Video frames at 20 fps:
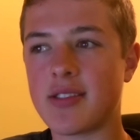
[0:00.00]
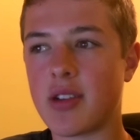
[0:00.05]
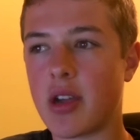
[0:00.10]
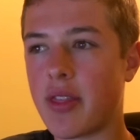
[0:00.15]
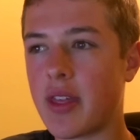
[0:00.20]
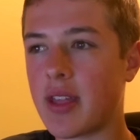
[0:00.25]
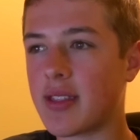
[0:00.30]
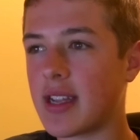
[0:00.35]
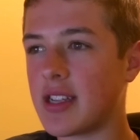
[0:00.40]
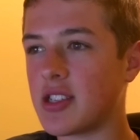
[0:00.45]
so I
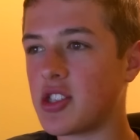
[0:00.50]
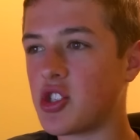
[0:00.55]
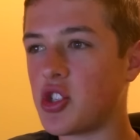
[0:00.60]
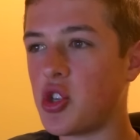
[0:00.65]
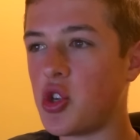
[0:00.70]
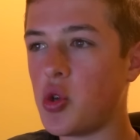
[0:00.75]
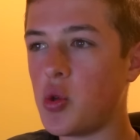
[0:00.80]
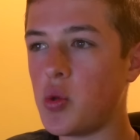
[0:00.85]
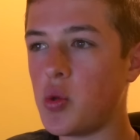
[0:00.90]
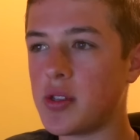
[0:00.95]
think that's
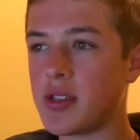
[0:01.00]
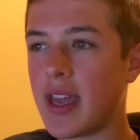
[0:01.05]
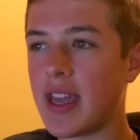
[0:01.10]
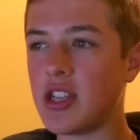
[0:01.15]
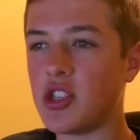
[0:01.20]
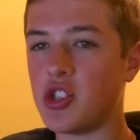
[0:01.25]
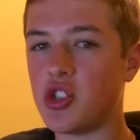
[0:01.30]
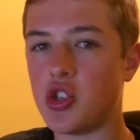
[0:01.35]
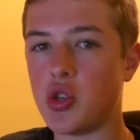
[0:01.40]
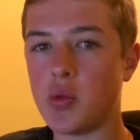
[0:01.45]

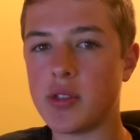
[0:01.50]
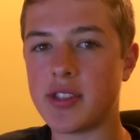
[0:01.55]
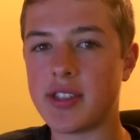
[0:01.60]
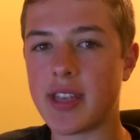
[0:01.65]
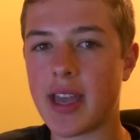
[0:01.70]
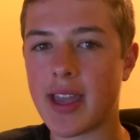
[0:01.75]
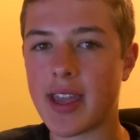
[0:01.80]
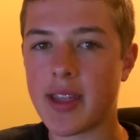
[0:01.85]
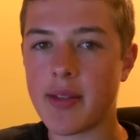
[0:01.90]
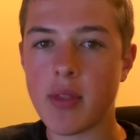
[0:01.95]
Tuesday, June
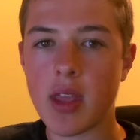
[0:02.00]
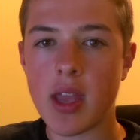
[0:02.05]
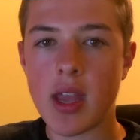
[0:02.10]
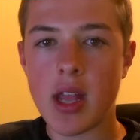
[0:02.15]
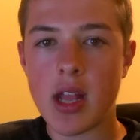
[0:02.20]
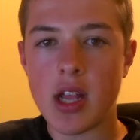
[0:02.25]
2nd.